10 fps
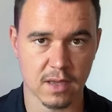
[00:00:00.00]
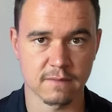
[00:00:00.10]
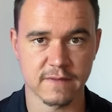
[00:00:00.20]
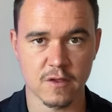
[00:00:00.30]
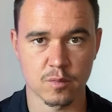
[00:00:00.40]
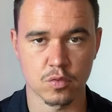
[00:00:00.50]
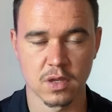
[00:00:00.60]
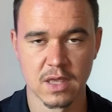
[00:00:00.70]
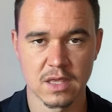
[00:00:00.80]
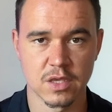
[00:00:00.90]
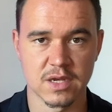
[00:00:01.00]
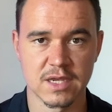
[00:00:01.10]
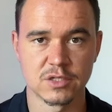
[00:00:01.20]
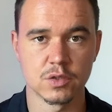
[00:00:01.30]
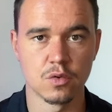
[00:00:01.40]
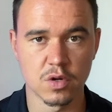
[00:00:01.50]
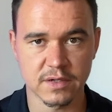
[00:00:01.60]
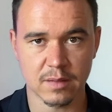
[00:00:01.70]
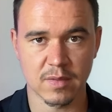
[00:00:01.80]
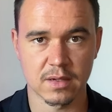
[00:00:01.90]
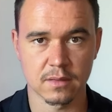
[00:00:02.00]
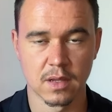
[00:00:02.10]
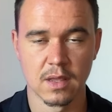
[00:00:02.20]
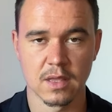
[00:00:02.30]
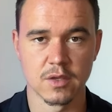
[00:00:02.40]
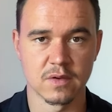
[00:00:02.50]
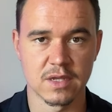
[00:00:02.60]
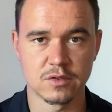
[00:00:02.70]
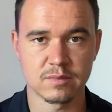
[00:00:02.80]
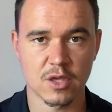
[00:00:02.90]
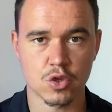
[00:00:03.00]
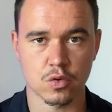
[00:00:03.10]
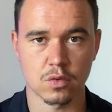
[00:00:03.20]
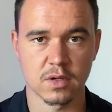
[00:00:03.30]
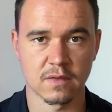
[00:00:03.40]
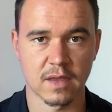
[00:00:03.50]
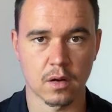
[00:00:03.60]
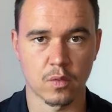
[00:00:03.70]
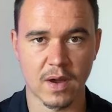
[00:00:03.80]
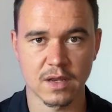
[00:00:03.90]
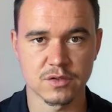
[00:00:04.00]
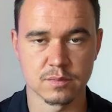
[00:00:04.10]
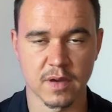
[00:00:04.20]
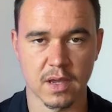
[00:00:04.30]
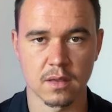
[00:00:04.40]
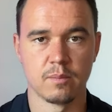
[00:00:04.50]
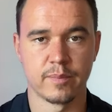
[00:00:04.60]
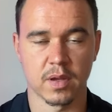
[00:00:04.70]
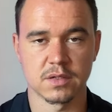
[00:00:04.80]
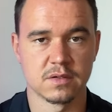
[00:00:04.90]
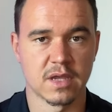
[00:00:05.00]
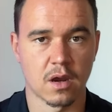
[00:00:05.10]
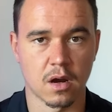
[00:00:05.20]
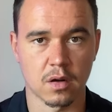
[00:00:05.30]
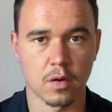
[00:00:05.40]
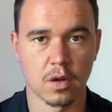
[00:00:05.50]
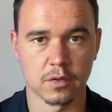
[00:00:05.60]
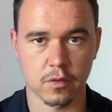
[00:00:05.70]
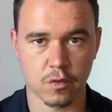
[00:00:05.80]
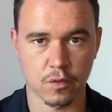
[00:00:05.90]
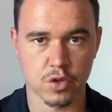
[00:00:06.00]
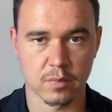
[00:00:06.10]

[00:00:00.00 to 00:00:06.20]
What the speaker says: and Facebook. You need to hook them in. You need to make sure that they are ready to buy, but they are on our social